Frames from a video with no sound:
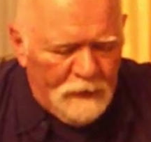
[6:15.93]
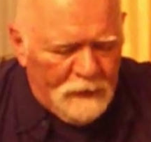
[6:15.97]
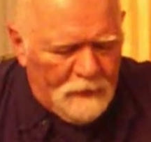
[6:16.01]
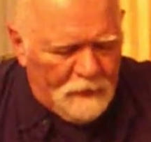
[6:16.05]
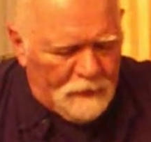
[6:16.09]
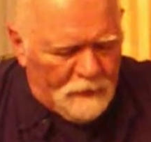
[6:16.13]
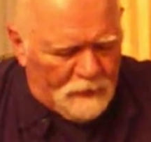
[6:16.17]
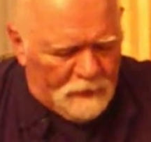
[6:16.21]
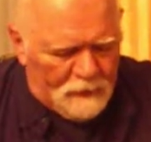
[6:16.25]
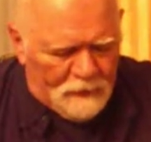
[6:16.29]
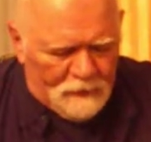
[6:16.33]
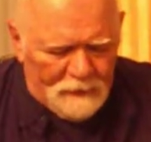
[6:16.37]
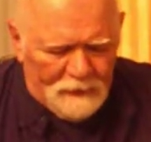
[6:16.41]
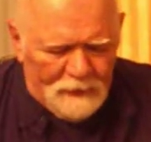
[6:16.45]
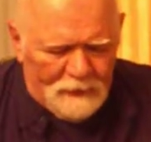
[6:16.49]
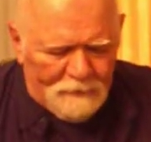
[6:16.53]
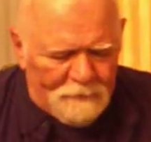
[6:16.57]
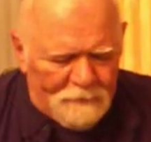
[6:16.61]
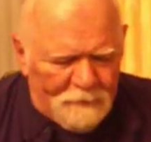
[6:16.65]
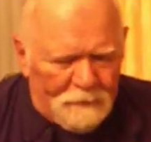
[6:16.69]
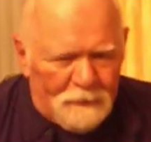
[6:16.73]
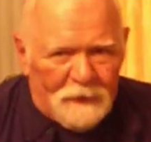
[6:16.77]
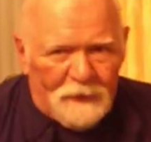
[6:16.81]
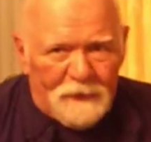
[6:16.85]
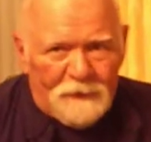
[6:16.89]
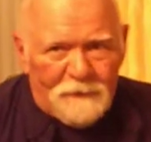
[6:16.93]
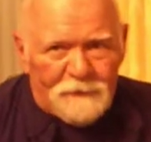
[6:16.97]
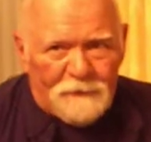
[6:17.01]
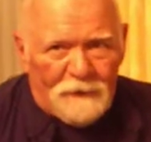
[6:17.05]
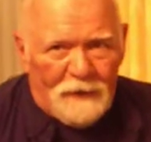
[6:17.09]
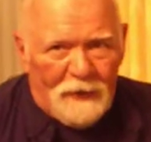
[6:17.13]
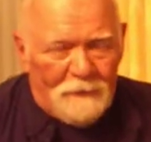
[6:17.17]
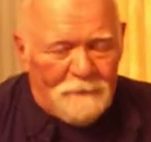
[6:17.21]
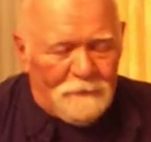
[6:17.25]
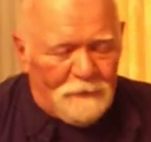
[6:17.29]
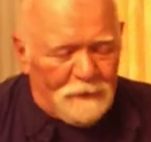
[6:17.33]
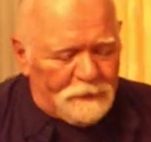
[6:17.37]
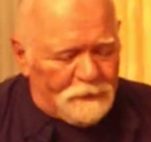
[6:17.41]
Everybody's
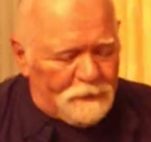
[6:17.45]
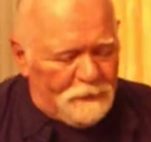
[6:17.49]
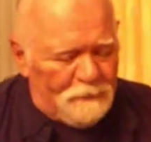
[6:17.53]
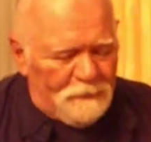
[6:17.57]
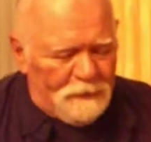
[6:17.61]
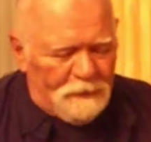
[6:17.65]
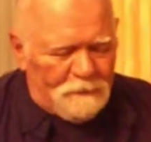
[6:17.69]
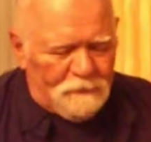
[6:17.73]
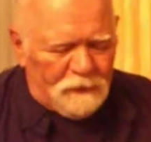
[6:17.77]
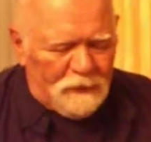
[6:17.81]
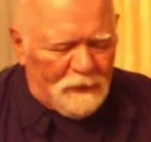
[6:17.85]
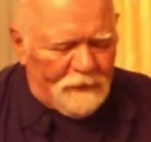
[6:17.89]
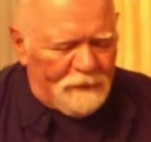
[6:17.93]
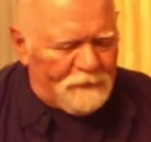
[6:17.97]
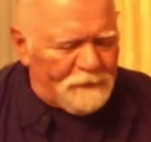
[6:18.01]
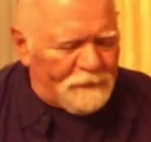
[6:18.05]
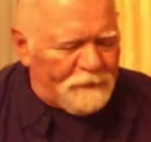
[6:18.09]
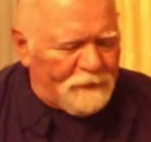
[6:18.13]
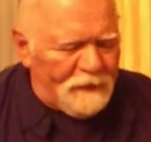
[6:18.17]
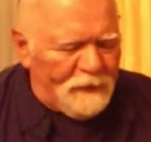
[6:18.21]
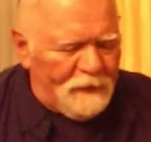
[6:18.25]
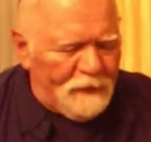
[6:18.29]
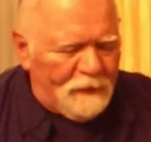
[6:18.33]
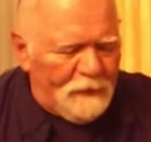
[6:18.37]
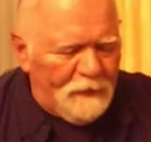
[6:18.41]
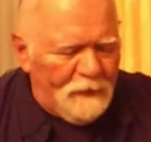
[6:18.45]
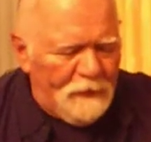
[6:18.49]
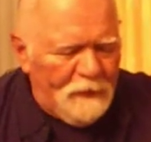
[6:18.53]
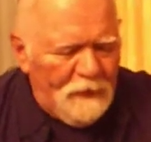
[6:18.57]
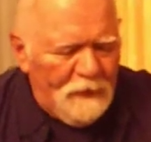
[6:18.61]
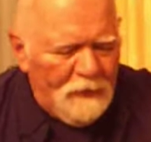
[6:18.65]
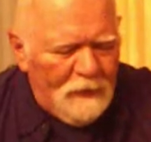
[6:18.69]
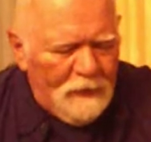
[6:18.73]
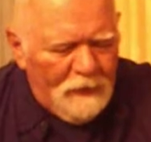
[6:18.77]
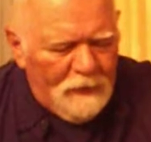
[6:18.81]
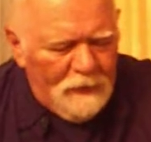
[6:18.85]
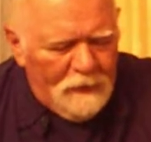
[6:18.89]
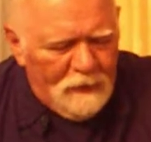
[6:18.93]
favorite could be placed there.
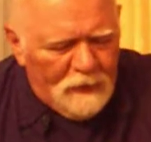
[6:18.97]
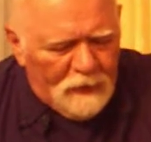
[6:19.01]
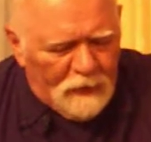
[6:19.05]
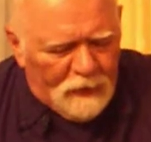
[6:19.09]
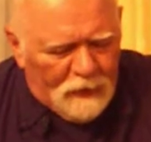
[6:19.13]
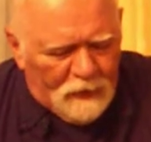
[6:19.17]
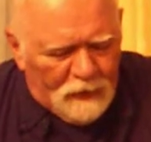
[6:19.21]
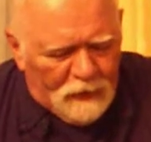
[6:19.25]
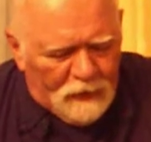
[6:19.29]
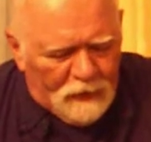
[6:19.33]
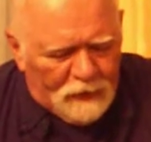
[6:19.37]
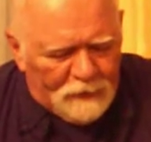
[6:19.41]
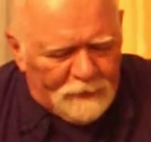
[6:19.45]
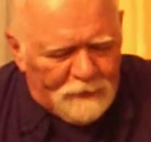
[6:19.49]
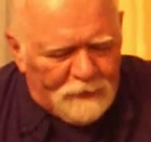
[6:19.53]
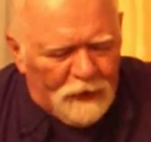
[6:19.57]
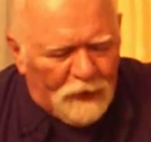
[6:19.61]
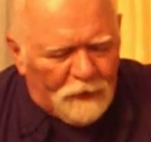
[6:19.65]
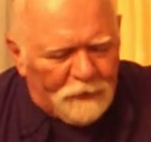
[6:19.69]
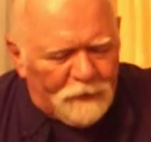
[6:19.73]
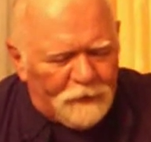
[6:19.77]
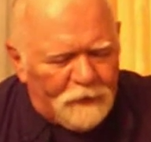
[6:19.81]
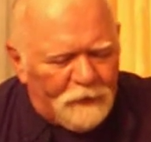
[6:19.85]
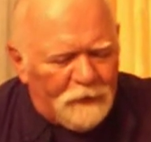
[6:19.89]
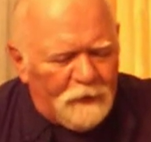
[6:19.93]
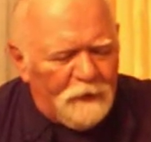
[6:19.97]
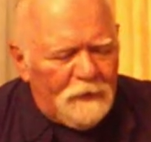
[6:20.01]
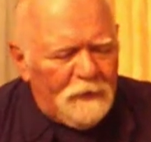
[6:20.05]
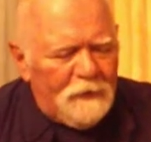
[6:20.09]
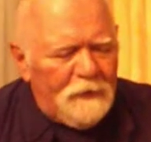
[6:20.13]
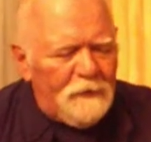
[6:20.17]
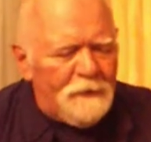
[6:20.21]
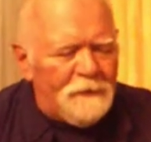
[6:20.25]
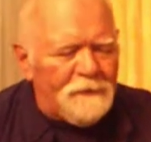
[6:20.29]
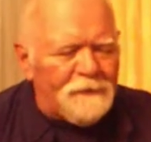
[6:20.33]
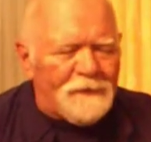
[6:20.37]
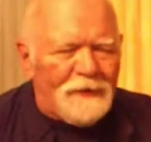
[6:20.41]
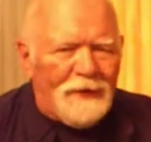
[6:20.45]
Another
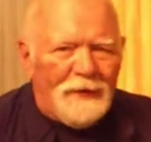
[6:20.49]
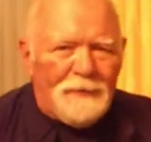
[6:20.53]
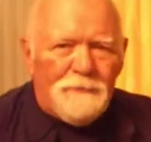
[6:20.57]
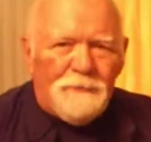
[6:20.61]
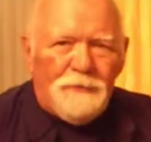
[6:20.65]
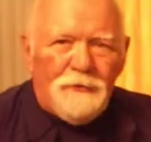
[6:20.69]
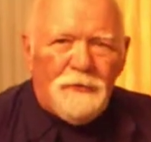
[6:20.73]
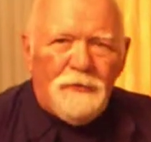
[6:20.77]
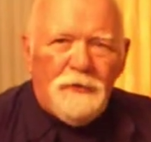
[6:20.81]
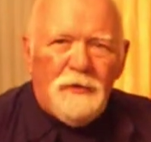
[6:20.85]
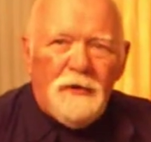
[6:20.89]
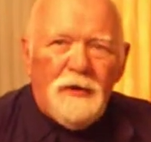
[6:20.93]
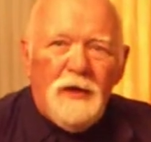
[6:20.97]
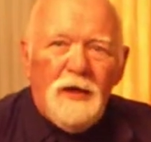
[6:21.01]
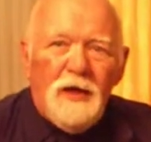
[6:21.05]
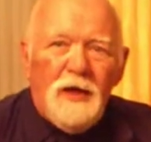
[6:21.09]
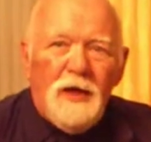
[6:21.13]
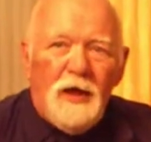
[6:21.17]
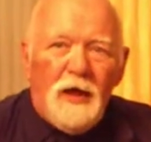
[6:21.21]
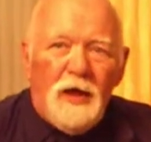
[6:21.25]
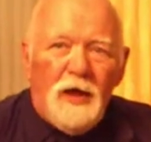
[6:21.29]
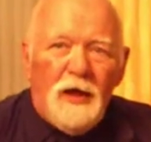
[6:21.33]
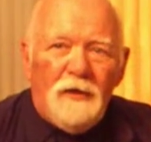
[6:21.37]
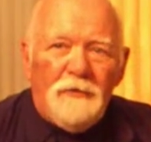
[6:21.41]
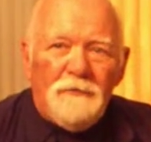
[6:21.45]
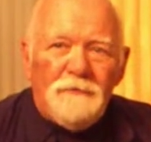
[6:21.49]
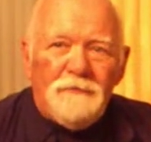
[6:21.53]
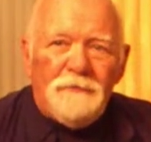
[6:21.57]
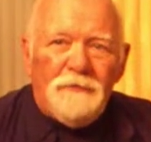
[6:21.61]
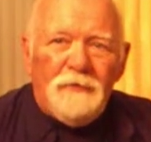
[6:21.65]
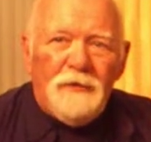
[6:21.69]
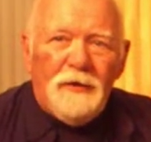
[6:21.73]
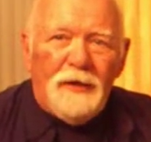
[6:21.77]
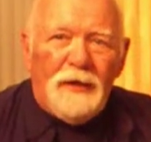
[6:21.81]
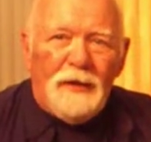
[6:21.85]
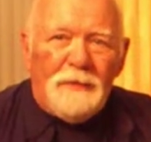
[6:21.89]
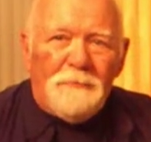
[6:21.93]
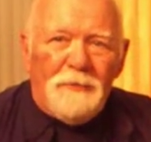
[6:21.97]
sample of
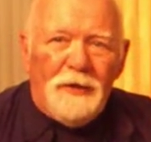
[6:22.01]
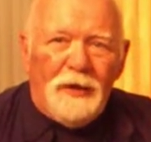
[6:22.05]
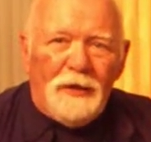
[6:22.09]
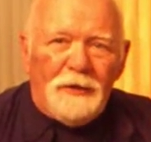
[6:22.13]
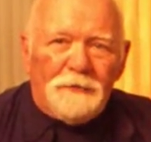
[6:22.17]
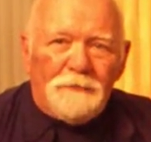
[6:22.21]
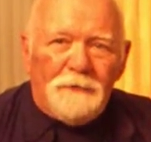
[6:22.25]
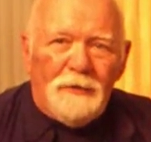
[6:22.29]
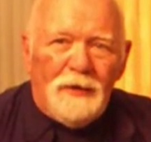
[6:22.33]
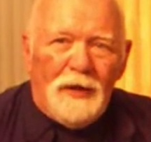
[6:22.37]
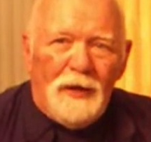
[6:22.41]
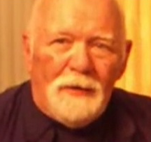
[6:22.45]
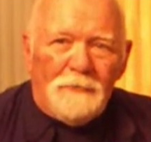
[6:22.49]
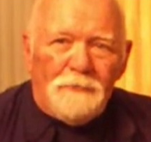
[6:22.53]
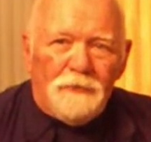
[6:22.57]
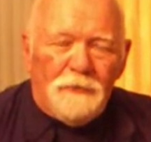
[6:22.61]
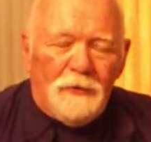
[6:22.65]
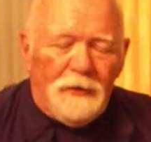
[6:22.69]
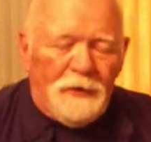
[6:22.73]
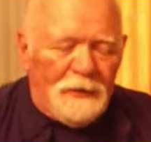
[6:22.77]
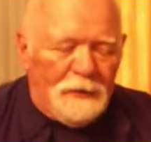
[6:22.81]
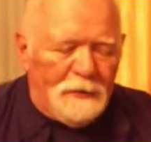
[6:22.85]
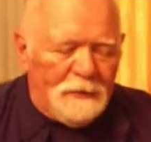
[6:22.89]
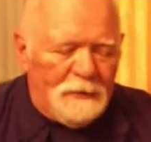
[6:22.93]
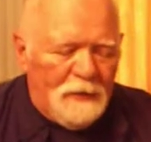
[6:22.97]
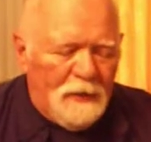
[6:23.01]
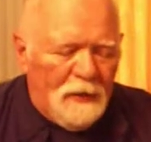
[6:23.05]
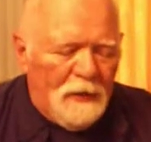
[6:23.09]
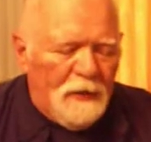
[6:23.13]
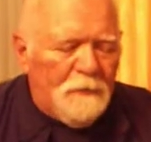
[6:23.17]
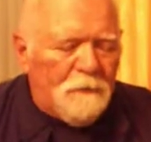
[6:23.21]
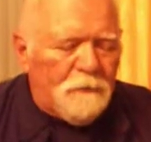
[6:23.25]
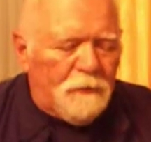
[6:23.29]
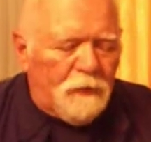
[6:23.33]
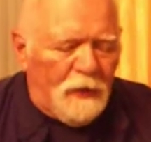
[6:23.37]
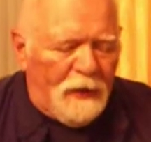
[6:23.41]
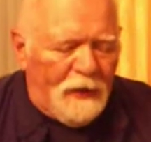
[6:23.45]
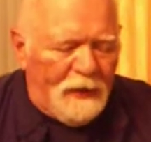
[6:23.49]
a battery-operated
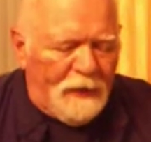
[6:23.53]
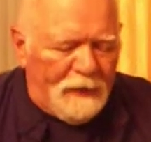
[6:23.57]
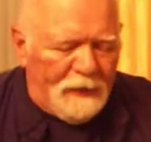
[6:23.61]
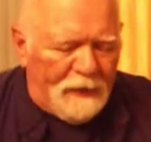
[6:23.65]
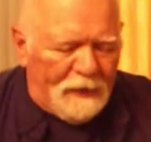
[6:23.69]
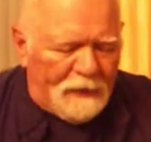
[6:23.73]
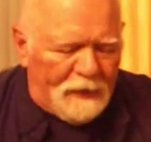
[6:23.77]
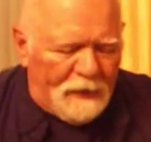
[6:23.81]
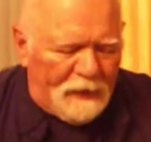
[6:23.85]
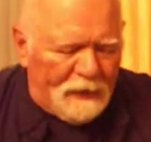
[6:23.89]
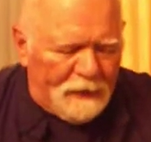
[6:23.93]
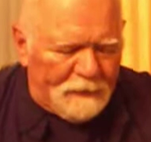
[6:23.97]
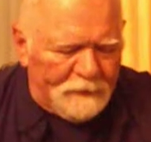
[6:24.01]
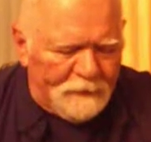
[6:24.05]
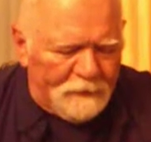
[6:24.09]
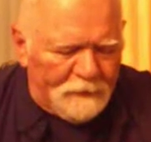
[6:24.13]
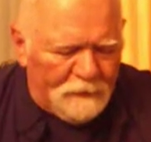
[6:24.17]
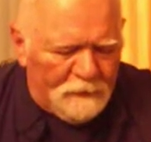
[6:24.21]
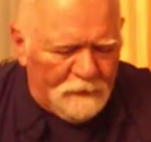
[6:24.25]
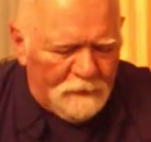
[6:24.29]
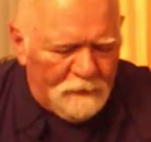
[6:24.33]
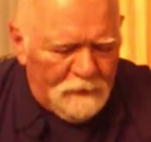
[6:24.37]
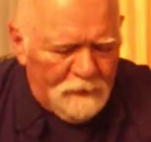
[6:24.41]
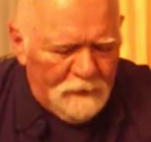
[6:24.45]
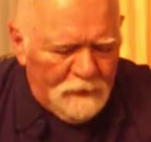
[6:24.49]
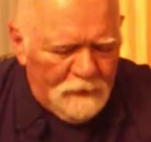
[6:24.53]
praying candle.